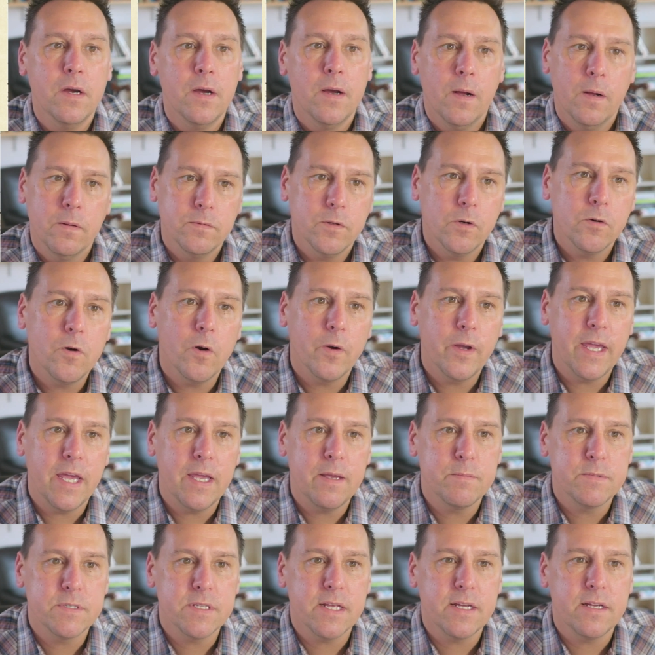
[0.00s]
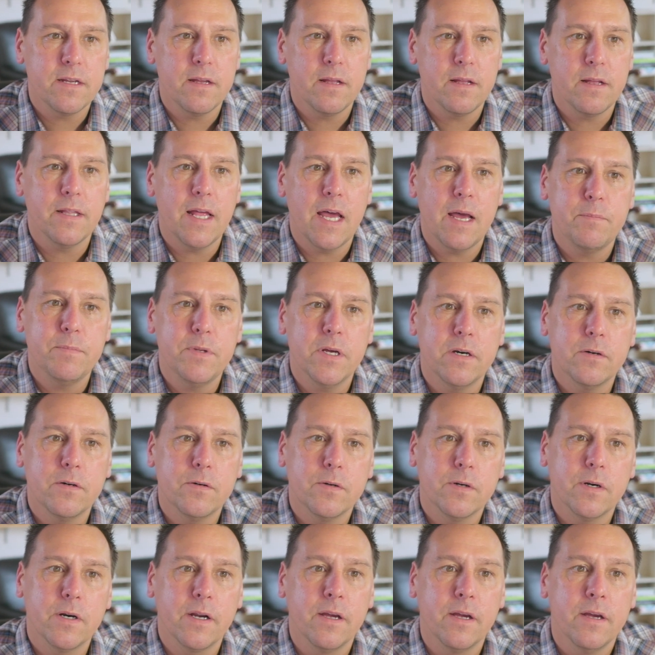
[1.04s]

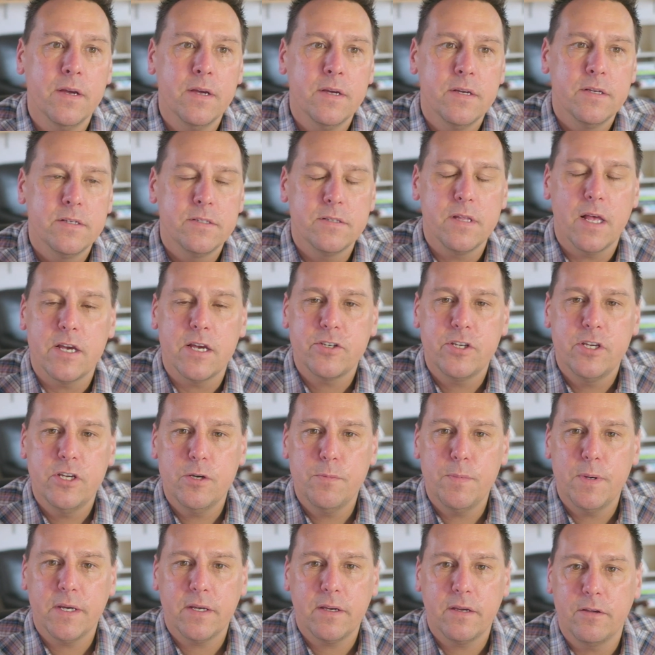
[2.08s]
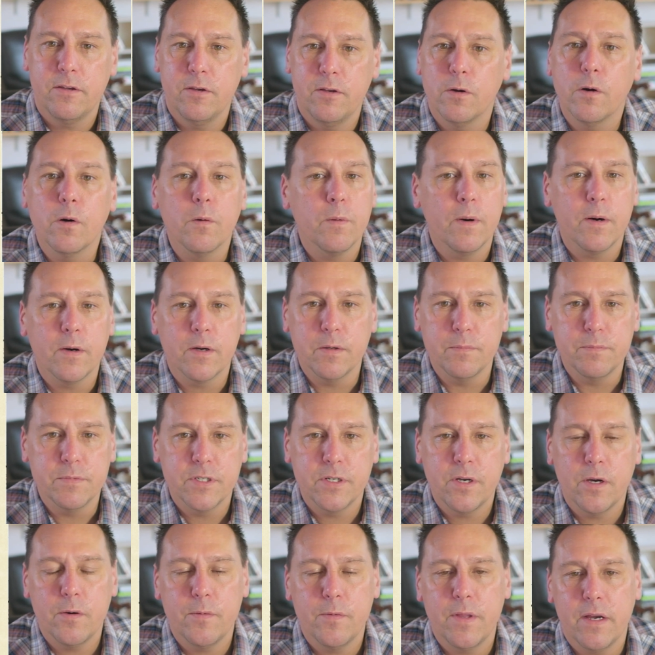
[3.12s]
localgameslab.org/cubic. You're welcome to
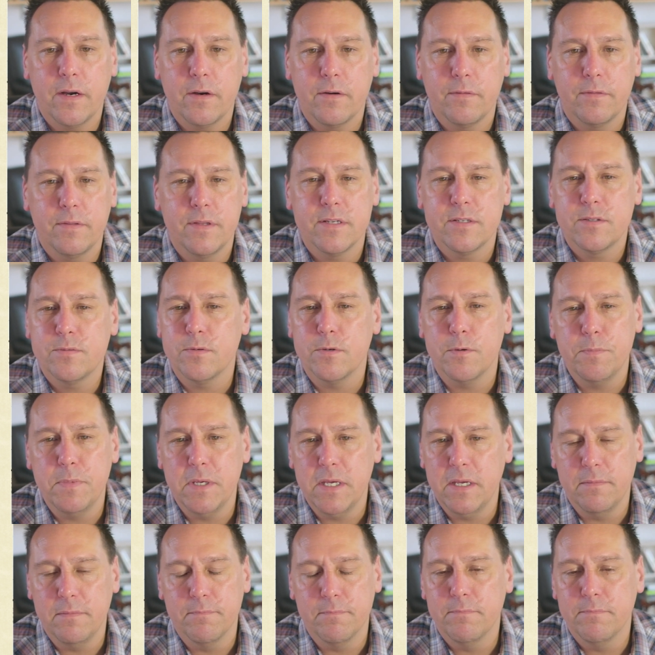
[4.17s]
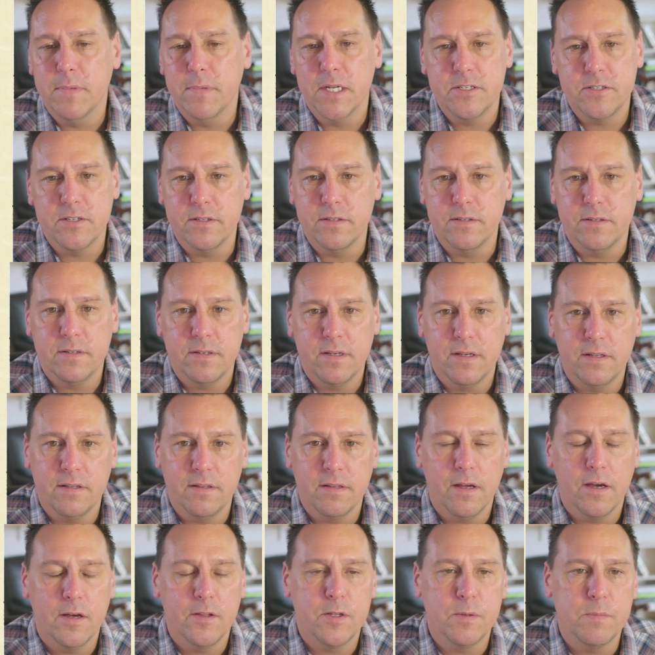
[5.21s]
go there. This will be mentioned
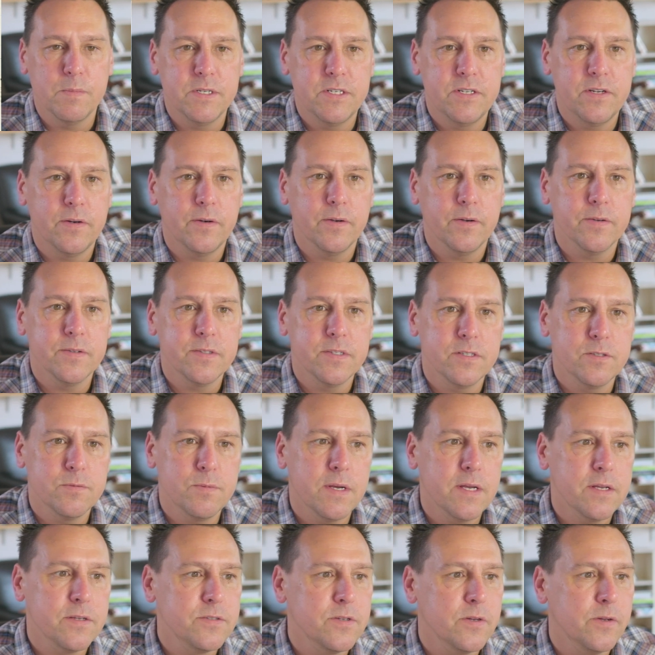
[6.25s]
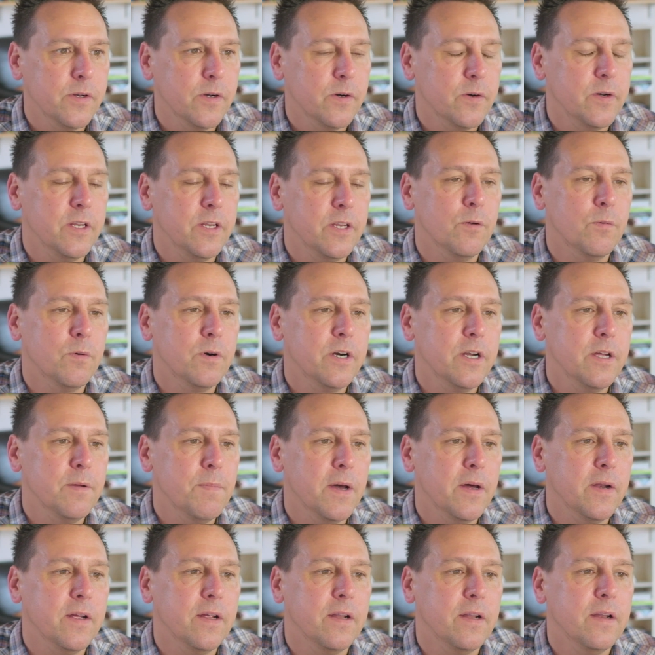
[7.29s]
in the other materials as well, so you don't need to worry
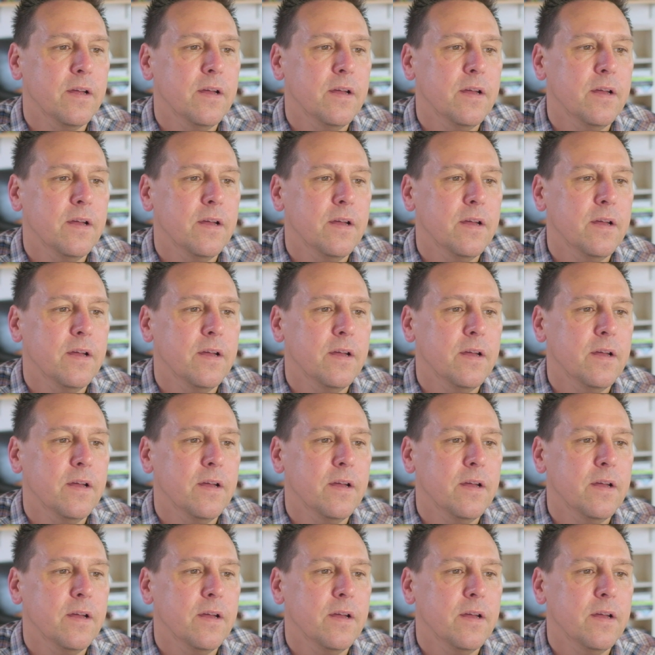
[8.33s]
about it.